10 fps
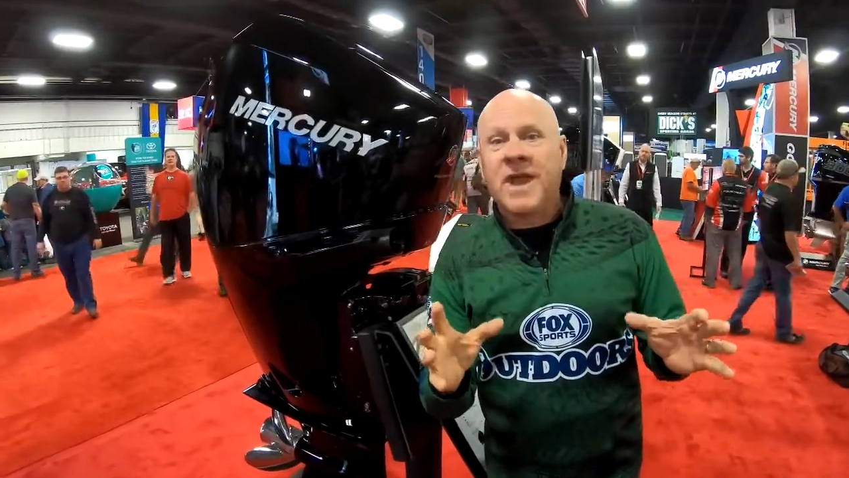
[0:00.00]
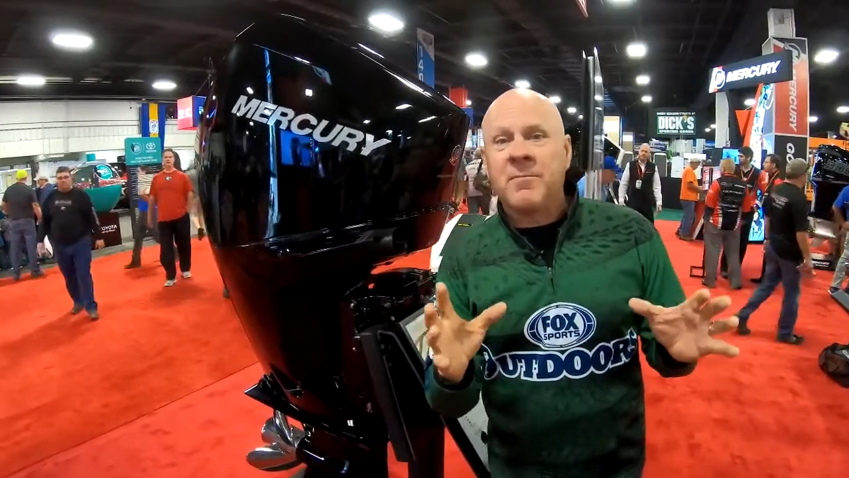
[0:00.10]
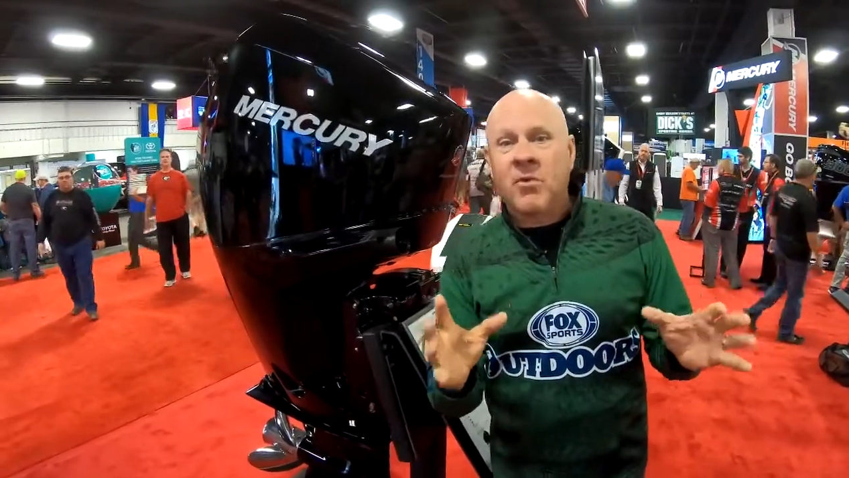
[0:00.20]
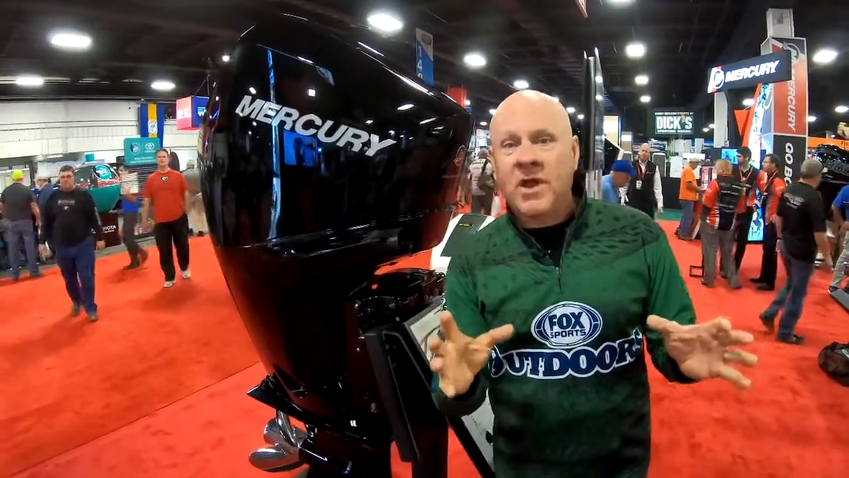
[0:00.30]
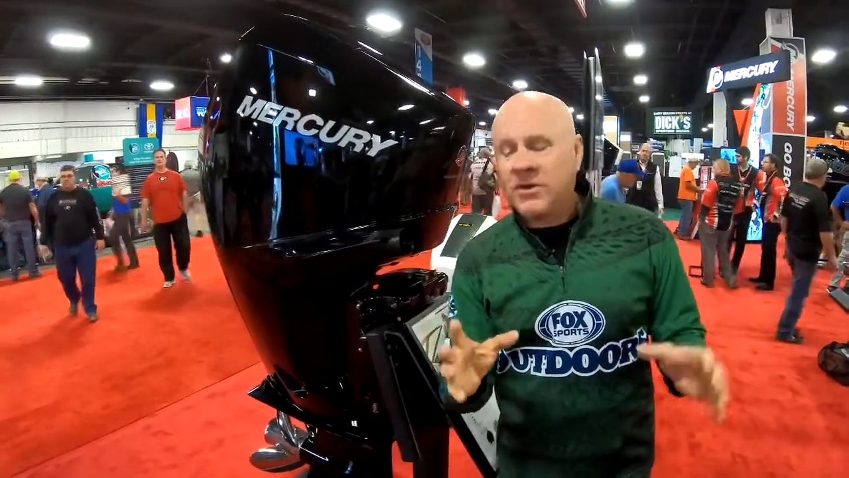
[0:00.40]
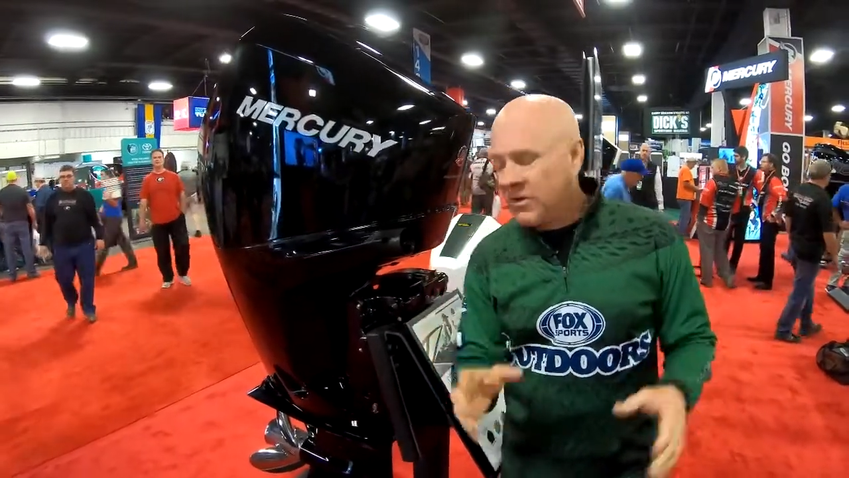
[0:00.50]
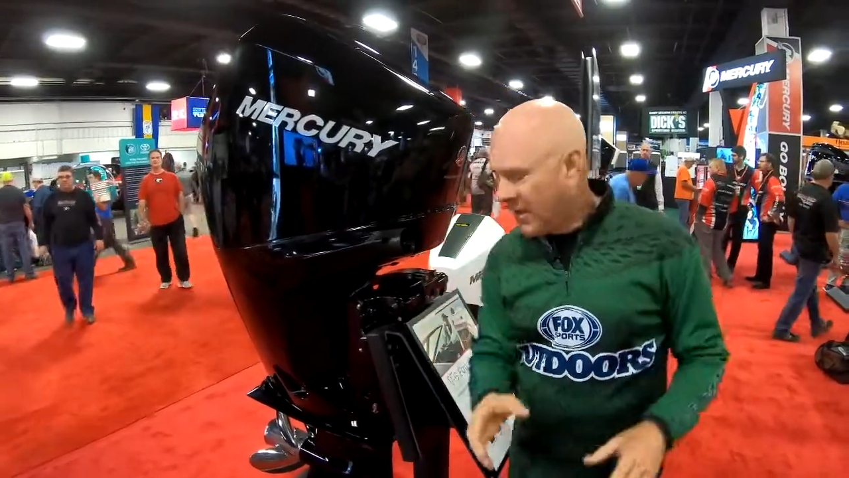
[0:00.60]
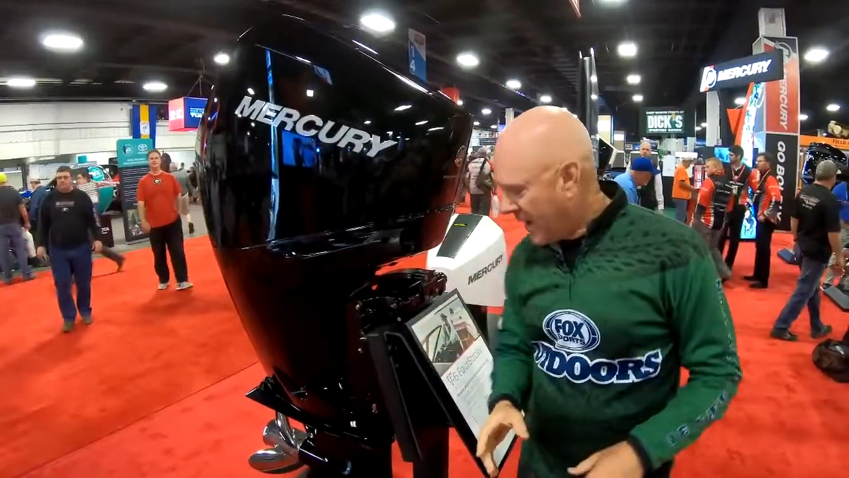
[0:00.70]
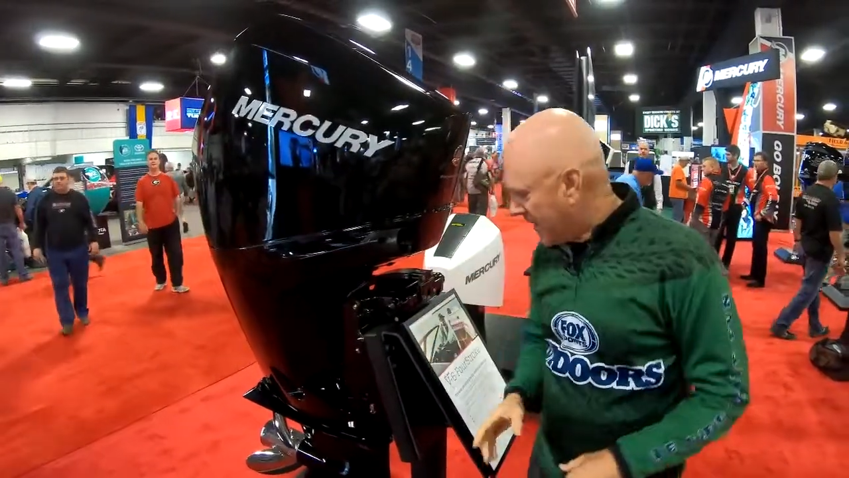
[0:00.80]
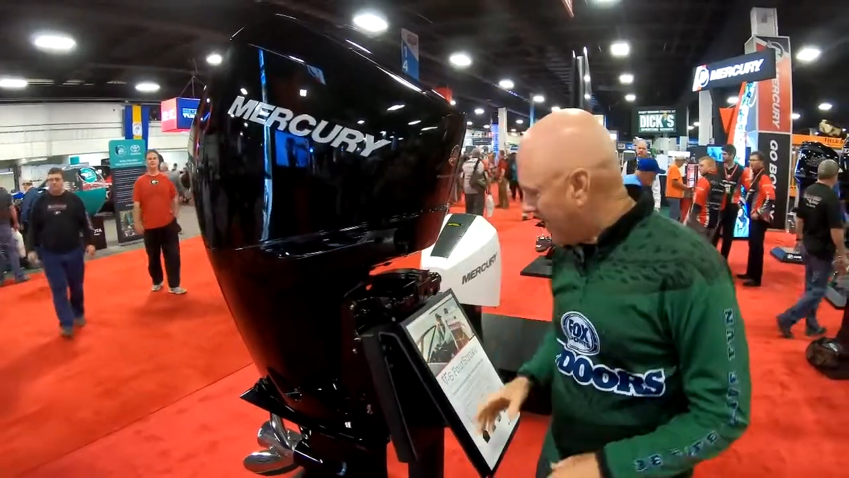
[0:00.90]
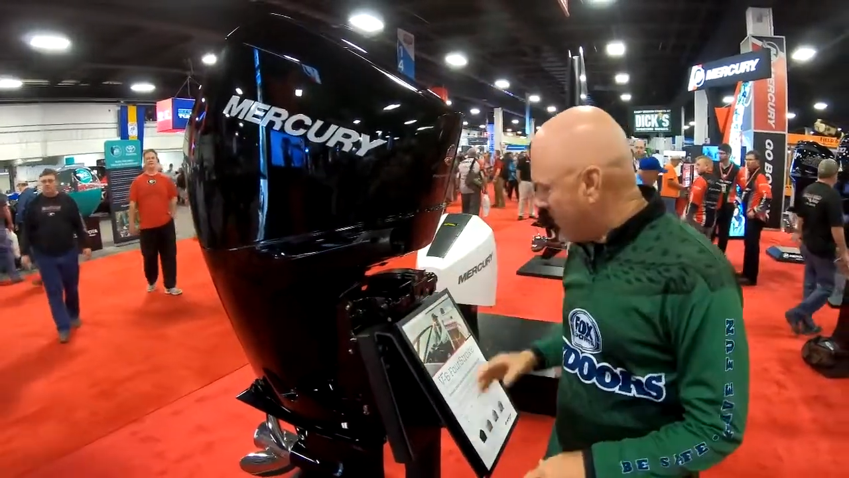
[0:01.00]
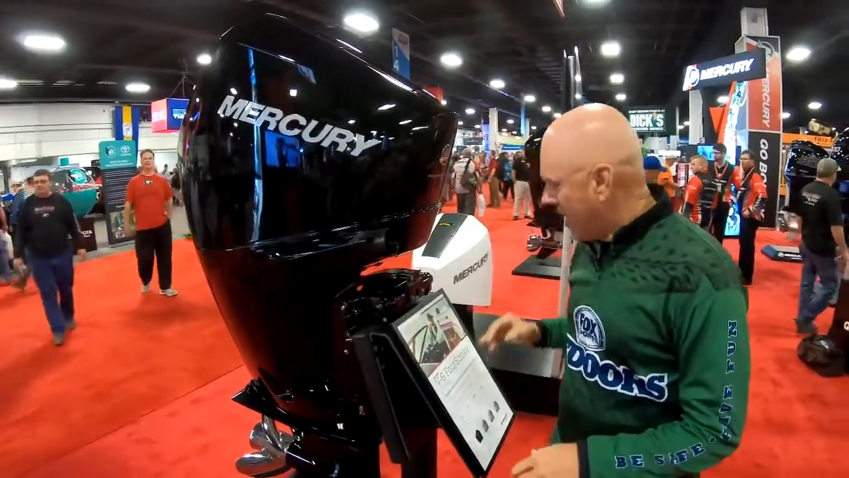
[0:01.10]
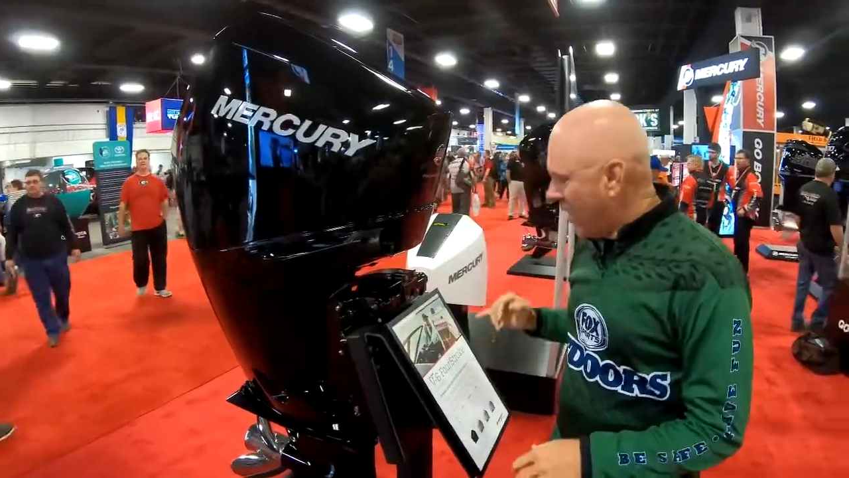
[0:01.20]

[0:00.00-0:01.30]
a brand new lineup